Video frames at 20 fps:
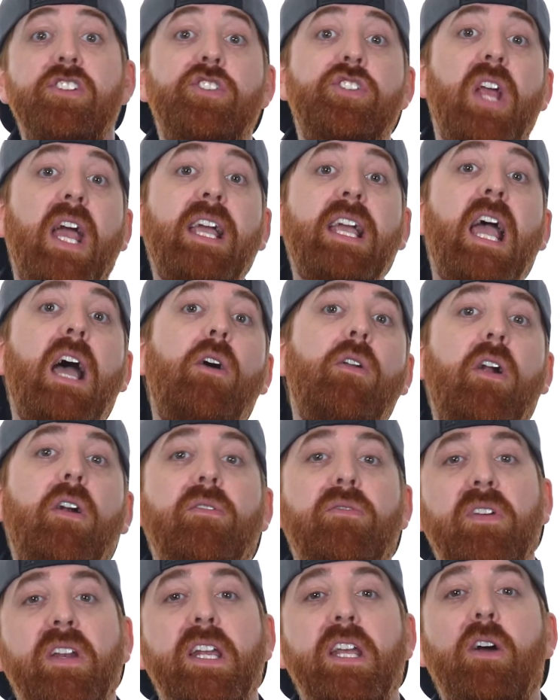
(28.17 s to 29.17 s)
Check out our
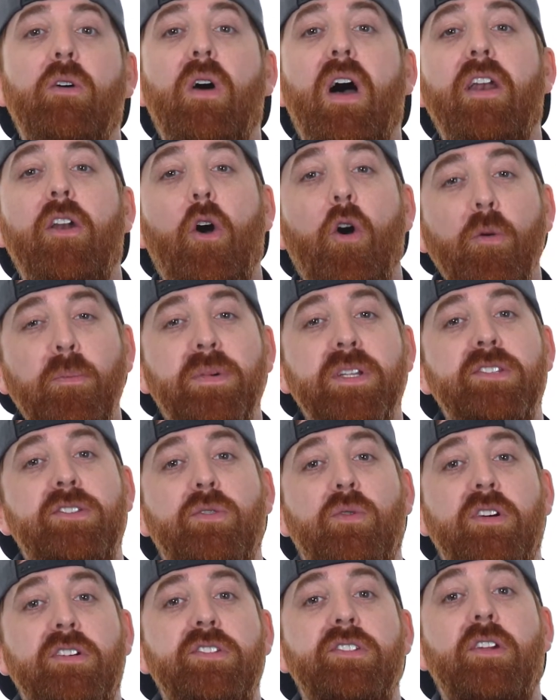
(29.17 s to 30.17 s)
video on open
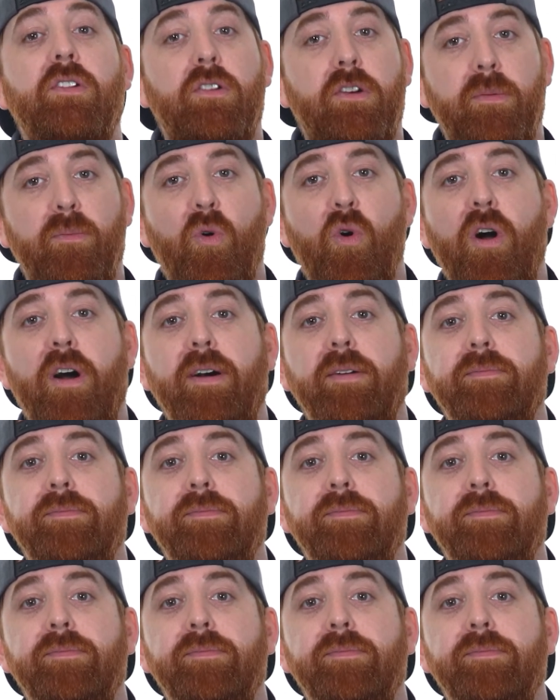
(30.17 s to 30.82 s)
source to learn more.